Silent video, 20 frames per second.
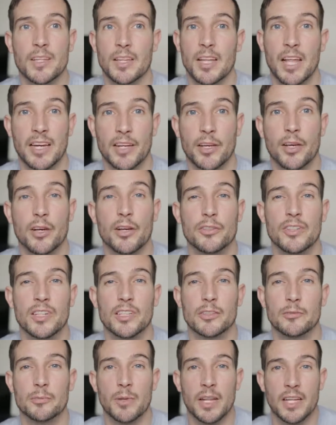like a hair
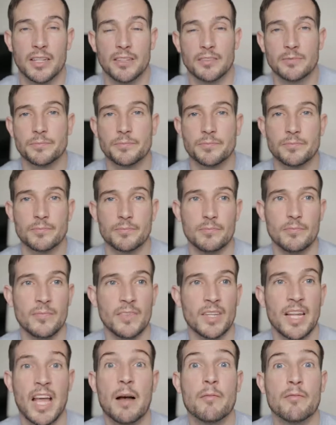transplant,
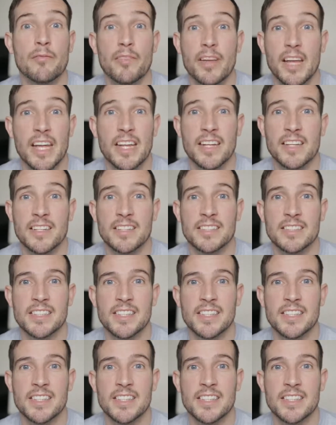I'm vain.